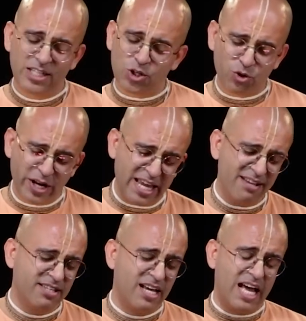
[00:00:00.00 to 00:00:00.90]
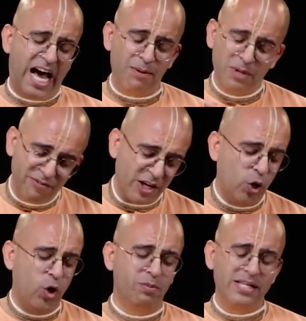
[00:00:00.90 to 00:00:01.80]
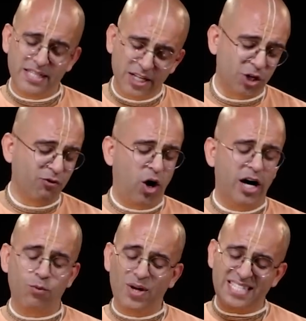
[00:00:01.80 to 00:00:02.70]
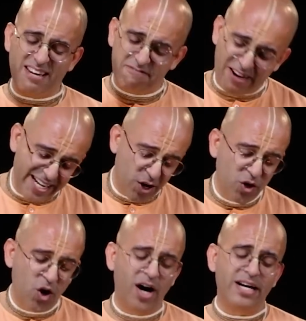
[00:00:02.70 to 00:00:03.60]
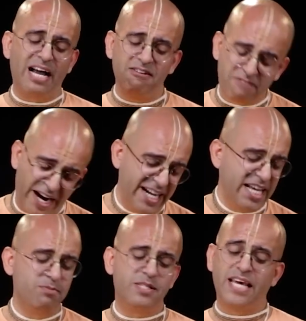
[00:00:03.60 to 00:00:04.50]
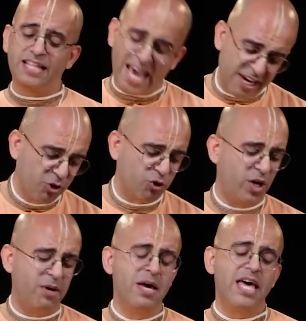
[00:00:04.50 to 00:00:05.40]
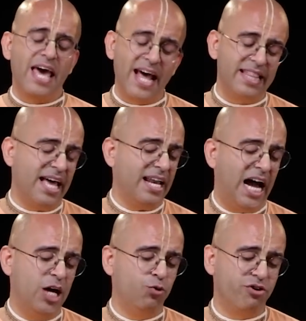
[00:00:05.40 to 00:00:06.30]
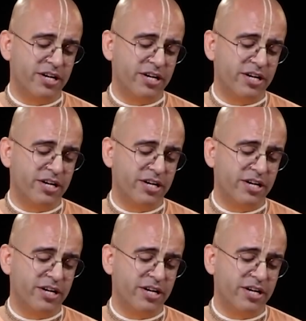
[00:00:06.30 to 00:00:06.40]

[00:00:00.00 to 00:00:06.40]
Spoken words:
So today, I am leaving home in search of God. Once I find out God, I'll find Him, say thank you to Him, and then I would